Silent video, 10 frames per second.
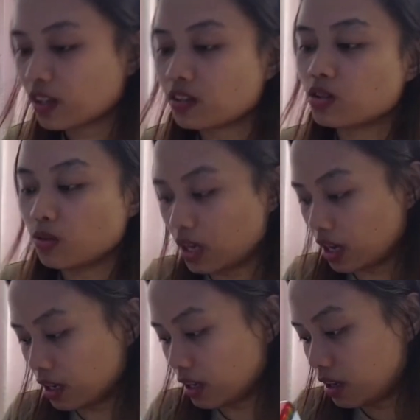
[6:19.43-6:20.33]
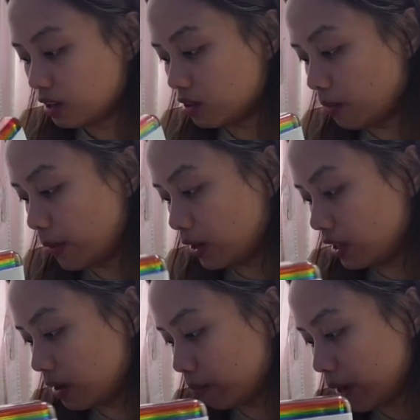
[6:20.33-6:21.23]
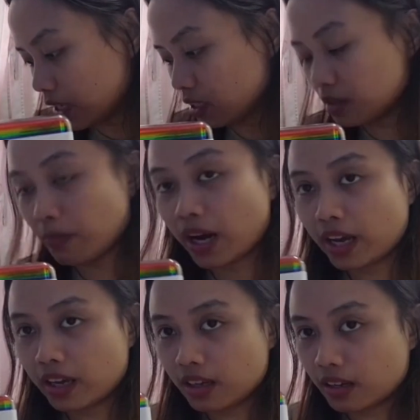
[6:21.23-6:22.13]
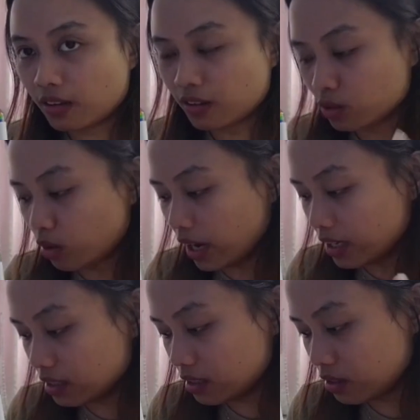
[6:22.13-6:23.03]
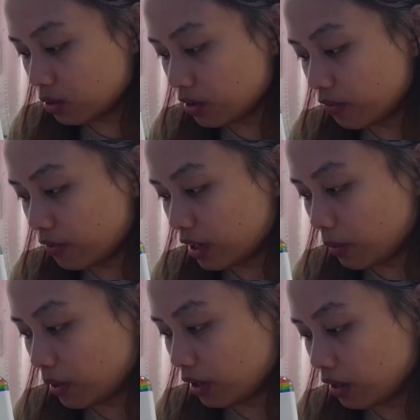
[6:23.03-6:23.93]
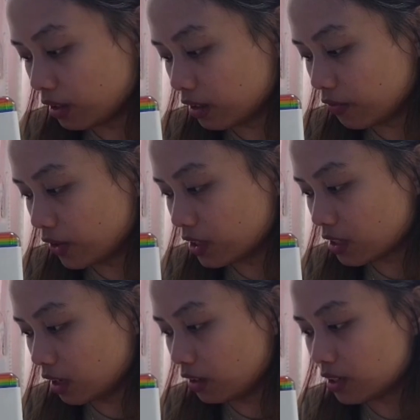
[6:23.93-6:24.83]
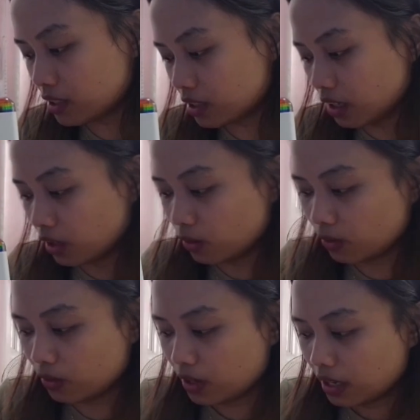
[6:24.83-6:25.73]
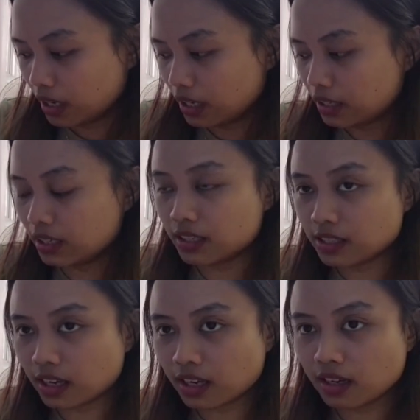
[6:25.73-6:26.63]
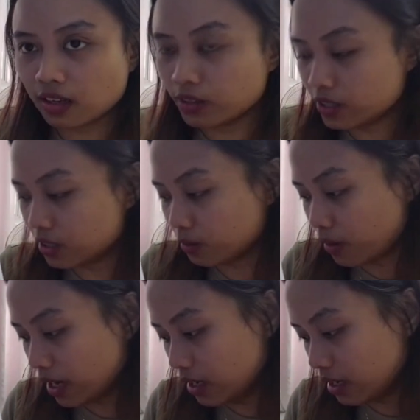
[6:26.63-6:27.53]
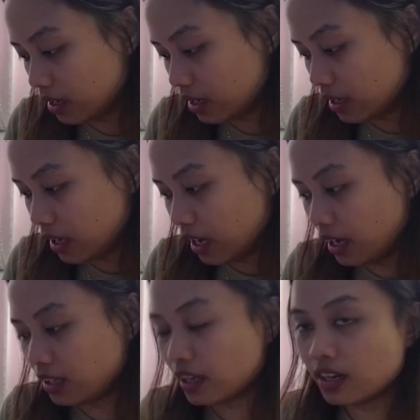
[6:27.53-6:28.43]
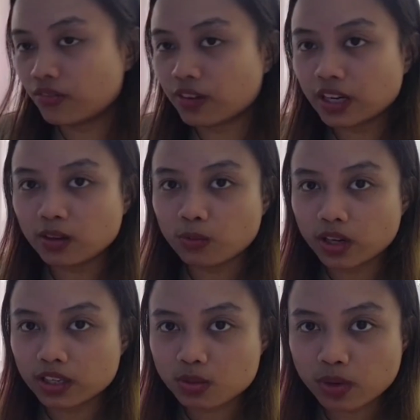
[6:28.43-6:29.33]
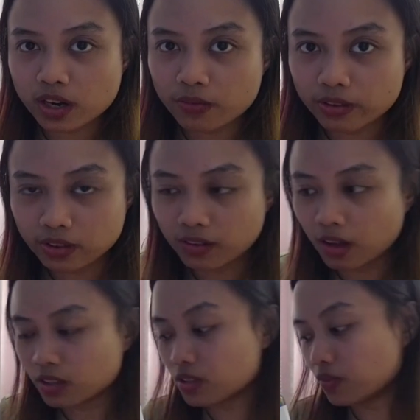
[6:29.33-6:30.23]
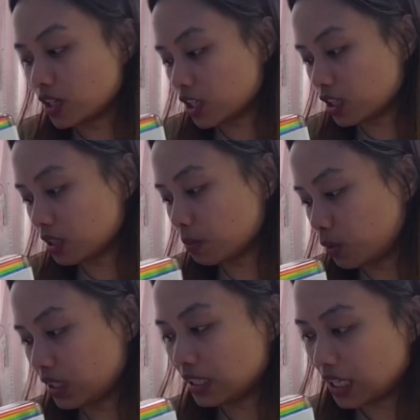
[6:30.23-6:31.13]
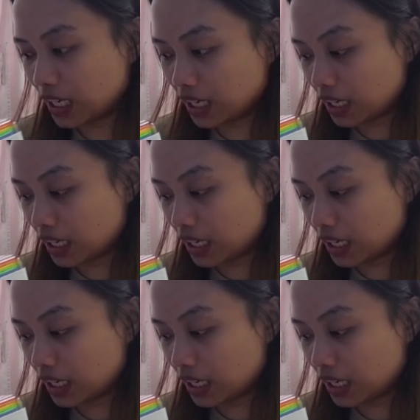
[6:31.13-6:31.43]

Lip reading: It's okay. So apparently it passes by twice. So the first color is the yellow, and then the second color is the red, and then the final one is when everything else finishes printing.